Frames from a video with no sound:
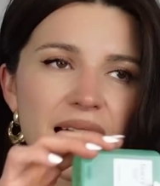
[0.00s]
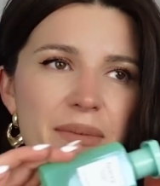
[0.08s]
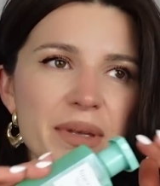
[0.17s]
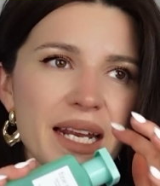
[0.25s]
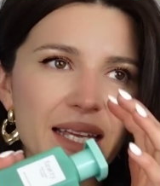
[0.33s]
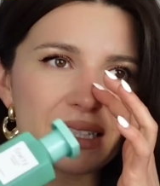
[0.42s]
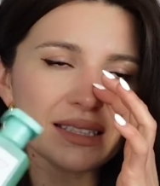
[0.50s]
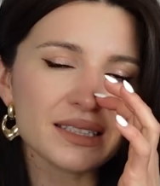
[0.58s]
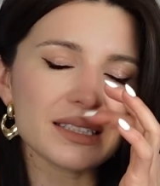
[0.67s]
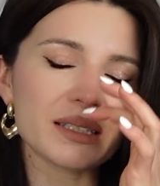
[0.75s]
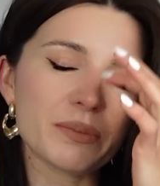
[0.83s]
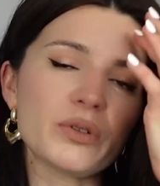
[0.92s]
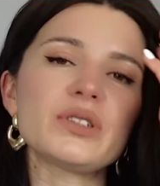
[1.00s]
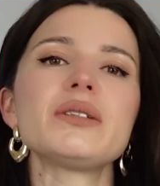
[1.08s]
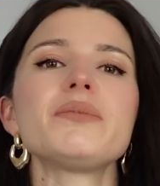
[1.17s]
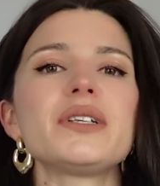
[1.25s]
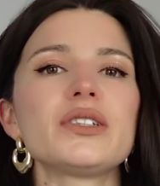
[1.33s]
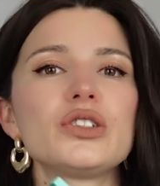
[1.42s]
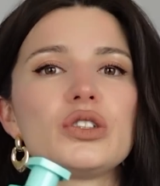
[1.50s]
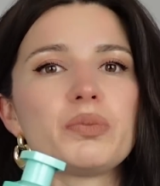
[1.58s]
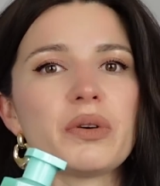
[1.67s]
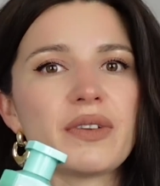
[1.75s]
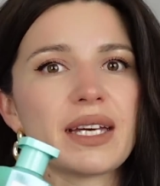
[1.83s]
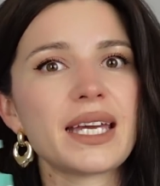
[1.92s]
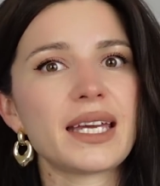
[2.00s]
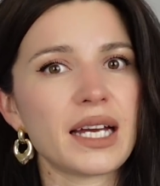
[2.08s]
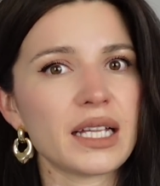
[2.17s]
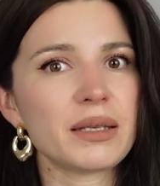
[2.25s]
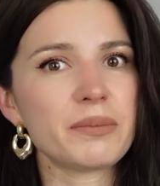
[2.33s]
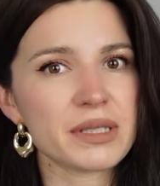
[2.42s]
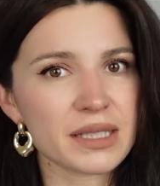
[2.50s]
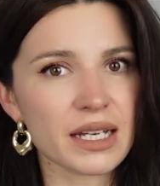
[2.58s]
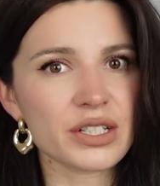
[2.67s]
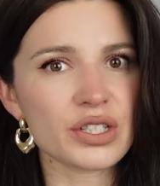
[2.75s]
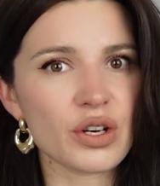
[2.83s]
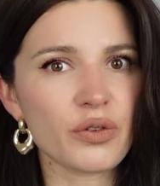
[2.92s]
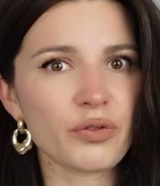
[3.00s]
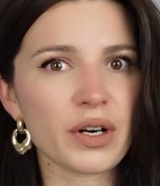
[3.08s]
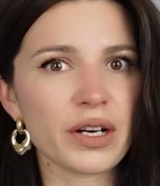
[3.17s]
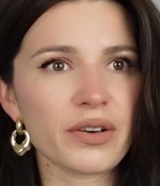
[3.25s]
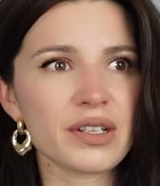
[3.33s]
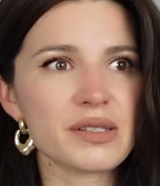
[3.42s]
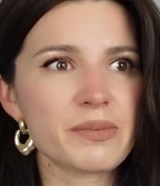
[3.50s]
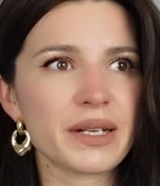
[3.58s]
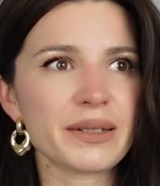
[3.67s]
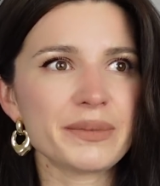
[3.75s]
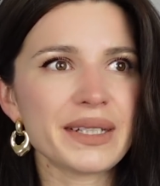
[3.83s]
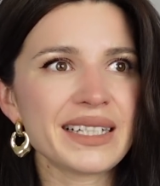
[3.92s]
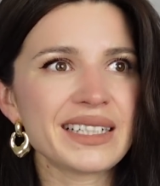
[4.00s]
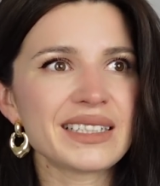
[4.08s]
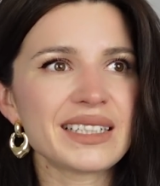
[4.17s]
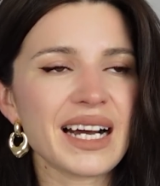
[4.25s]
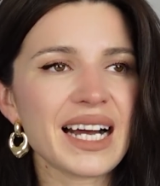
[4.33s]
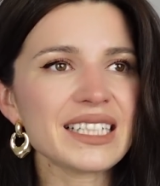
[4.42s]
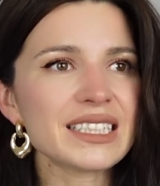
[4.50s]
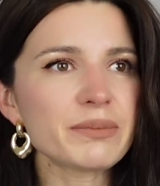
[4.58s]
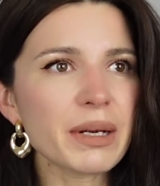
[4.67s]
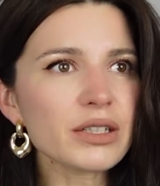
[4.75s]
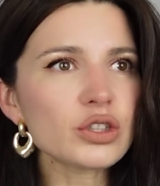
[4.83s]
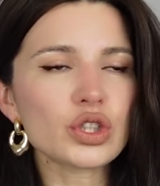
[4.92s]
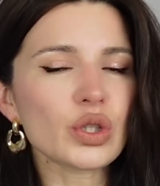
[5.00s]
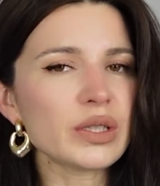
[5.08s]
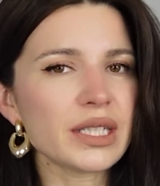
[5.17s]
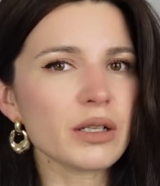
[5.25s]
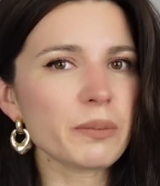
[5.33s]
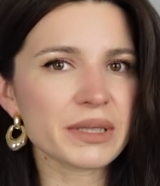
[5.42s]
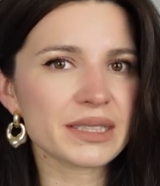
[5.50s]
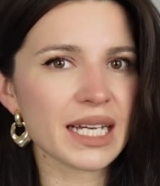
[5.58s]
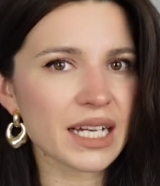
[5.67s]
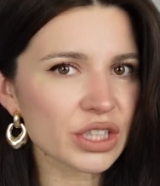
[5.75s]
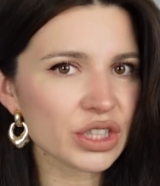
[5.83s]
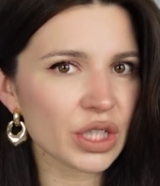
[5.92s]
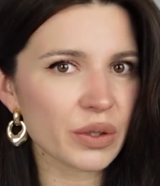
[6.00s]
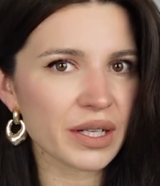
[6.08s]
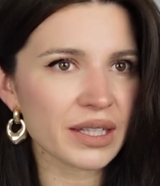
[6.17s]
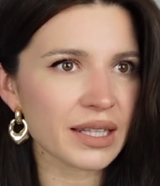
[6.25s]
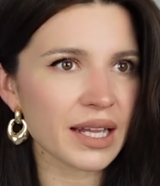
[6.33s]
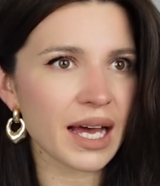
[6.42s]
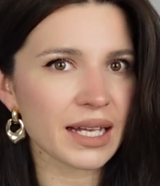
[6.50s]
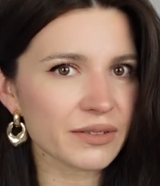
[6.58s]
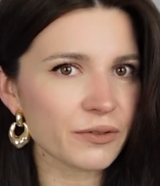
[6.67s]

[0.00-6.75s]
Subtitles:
I mean, I guess this is supposed to be a dupe of the Kayali pistachio fragrance, but I smelled so little pistachio in that